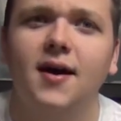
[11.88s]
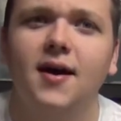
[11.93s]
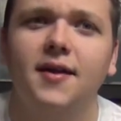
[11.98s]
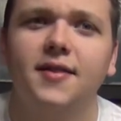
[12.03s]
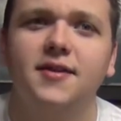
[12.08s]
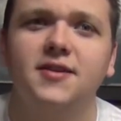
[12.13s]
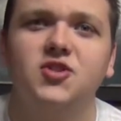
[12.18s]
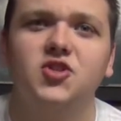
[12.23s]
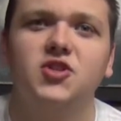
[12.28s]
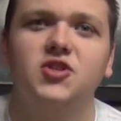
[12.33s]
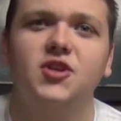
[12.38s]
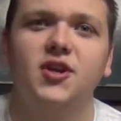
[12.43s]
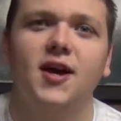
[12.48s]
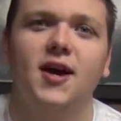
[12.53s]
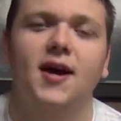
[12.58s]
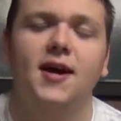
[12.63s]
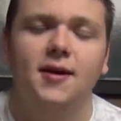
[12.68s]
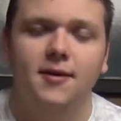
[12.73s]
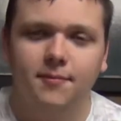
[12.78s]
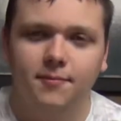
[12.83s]
this is
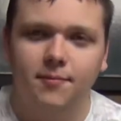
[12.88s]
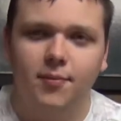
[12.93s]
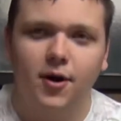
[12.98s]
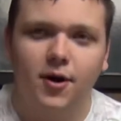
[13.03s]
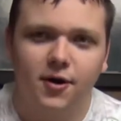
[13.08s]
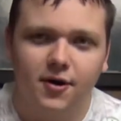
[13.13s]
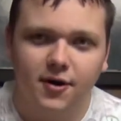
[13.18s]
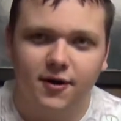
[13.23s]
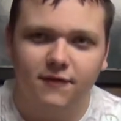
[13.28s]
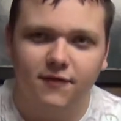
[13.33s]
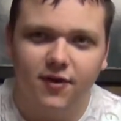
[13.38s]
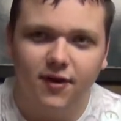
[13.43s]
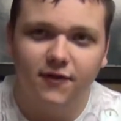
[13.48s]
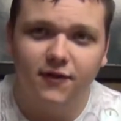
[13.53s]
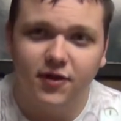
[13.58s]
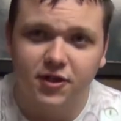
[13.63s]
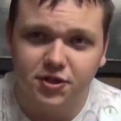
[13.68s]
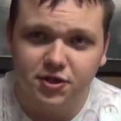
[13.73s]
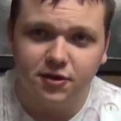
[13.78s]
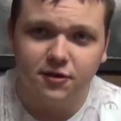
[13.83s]
not part of the
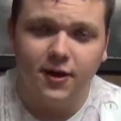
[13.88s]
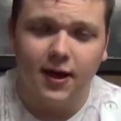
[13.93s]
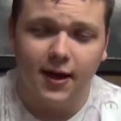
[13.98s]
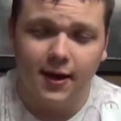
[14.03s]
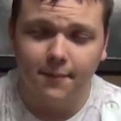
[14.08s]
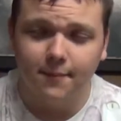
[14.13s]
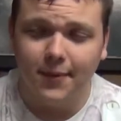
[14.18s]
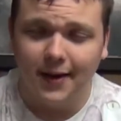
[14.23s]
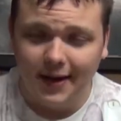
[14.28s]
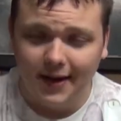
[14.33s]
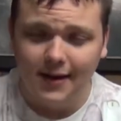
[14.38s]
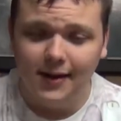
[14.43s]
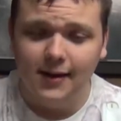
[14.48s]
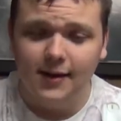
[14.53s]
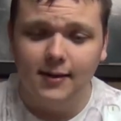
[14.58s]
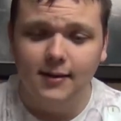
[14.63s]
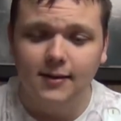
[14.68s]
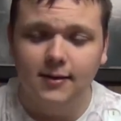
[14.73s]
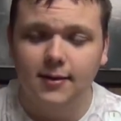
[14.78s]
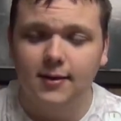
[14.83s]
official
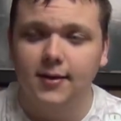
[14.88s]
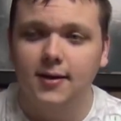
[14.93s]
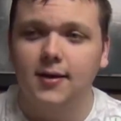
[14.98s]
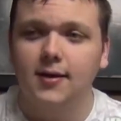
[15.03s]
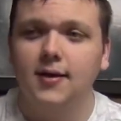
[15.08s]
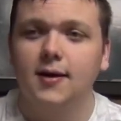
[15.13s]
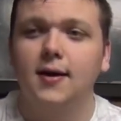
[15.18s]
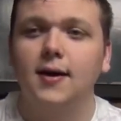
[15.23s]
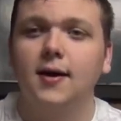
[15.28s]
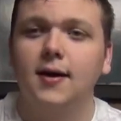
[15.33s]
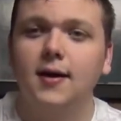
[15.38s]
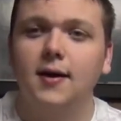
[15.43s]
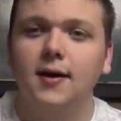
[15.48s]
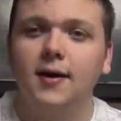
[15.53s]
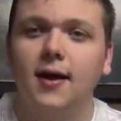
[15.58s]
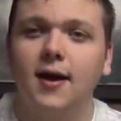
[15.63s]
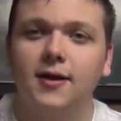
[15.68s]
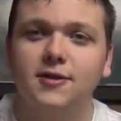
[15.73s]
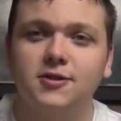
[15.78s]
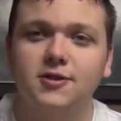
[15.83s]
campaign,
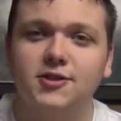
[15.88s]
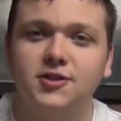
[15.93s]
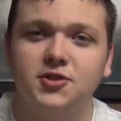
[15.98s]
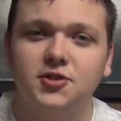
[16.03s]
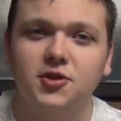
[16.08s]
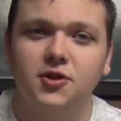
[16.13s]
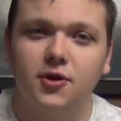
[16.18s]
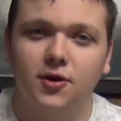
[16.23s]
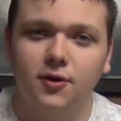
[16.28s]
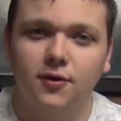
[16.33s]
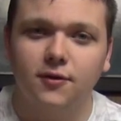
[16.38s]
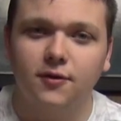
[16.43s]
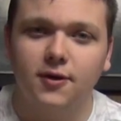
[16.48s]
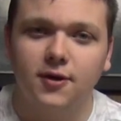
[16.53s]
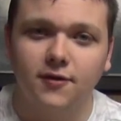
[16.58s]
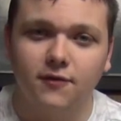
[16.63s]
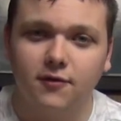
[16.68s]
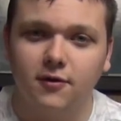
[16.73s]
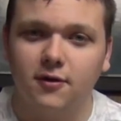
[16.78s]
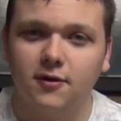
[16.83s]
hence, the
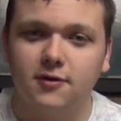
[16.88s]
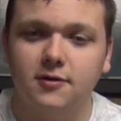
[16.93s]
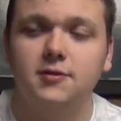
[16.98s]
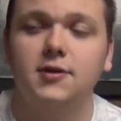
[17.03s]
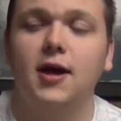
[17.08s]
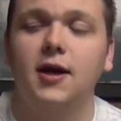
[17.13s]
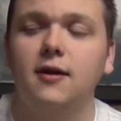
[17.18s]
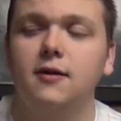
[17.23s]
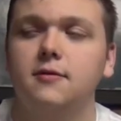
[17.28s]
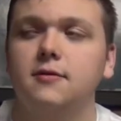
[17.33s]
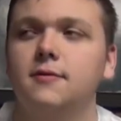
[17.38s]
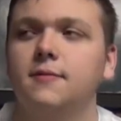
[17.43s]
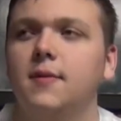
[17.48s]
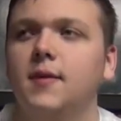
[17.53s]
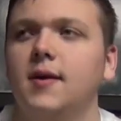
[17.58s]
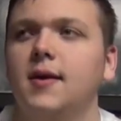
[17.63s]
different title.